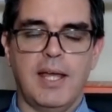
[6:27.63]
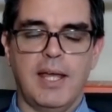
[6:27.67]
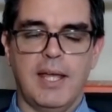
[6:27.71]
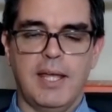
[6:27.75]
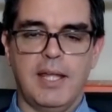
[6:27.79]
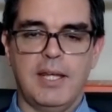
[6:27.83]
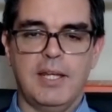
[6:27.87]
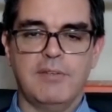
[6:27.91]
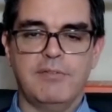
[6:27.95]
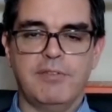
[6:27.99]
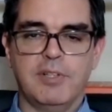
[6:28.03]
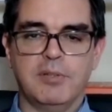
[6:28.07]

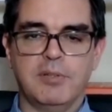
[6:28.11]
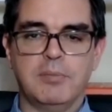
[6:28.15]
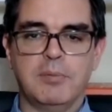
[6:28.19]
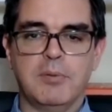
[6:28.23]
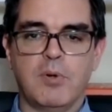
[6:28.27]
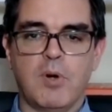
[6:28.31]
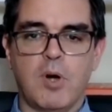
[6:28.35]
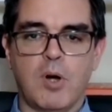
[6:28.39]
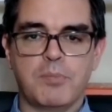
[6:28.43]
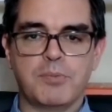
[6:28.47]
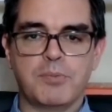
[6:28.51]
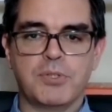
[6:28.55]
and
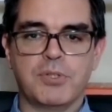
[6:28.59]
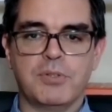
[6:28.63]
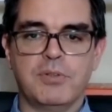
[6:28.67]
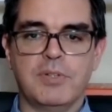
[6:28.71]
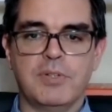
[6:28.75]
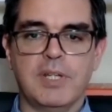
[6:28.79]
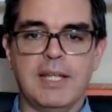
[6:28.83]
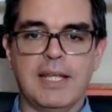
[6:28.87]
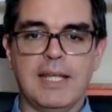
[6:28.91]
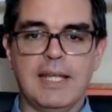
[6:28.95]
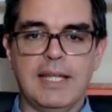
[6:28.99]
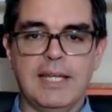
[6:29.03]
available
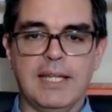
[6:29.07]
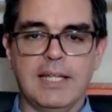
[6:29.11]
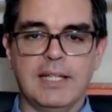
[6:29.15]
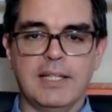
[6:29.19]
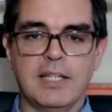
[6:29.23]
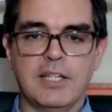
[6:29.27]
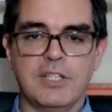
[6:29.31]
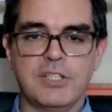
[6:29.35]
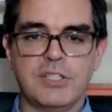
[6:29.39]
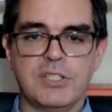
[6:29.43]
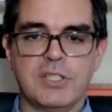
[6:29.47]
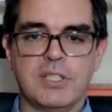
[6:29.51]
option in
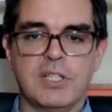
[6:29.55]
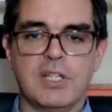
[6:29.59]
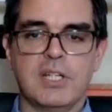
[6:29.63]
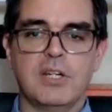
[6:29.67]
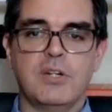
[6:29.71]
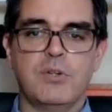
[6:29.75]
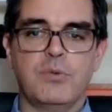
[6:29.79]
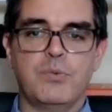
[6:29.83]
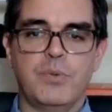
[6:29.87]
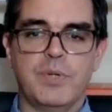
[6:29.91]
English,